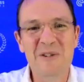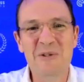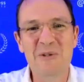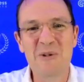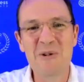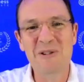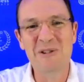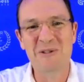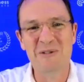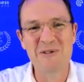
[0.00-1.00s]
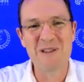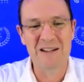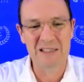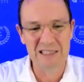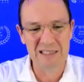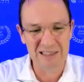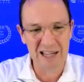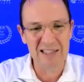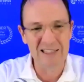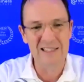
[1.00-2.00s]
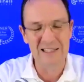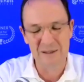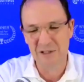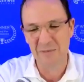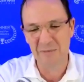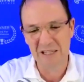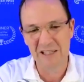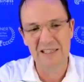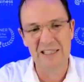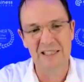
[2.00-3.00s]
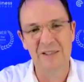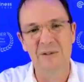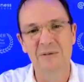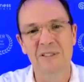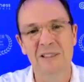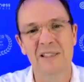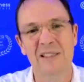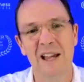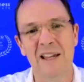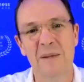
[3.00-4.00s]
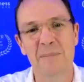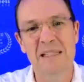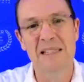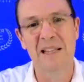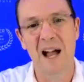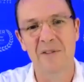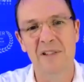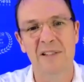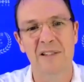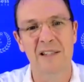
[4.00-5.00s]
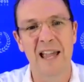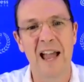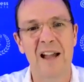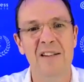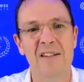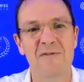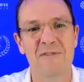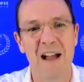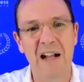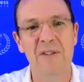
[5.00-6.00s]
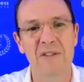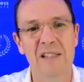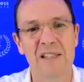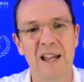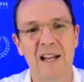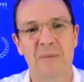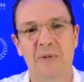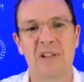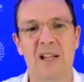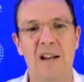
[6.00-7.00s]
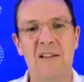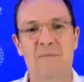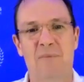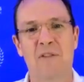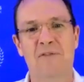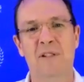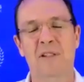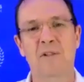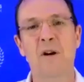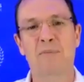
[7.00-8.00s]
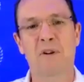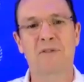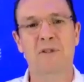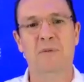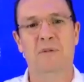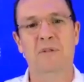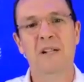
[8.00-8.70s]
talk us through that, because that is, to me, still to this day, the bizarrest thing. How do you value these startups? Because they don't have profit. They're not profitable.